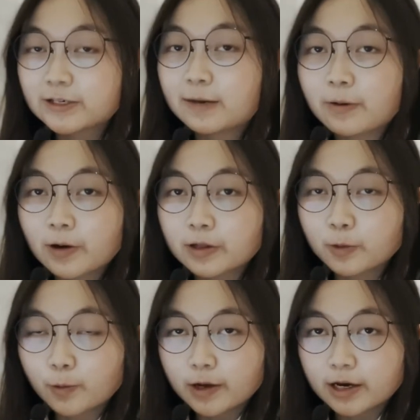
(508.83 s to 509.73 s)
to a
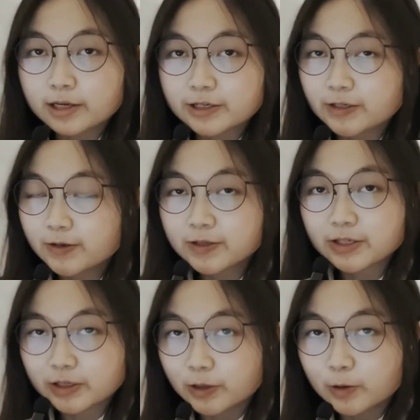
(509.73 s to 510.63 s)
point where you
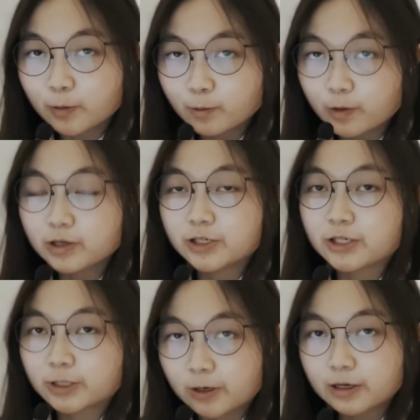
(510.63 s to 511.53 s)
don't know what you
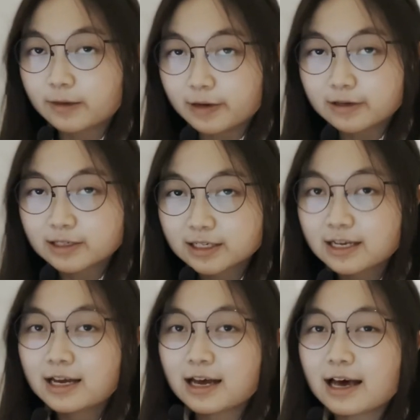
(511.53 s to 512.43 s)
should talk about.
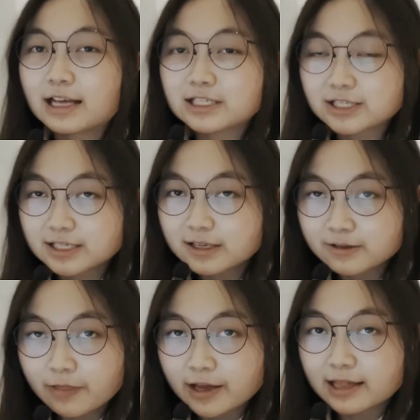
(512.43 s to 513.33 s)
And you see
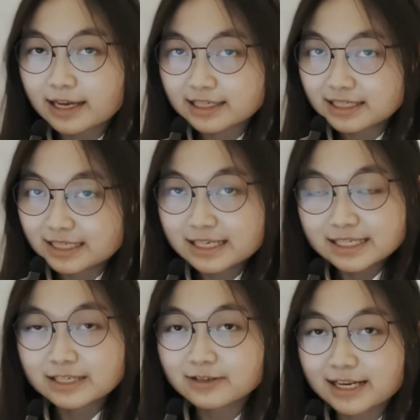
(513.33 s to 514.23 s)
something like
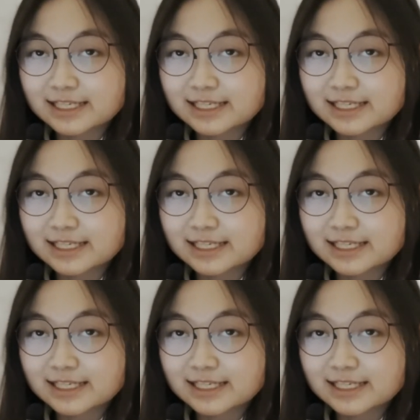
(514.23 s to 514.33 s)
this in your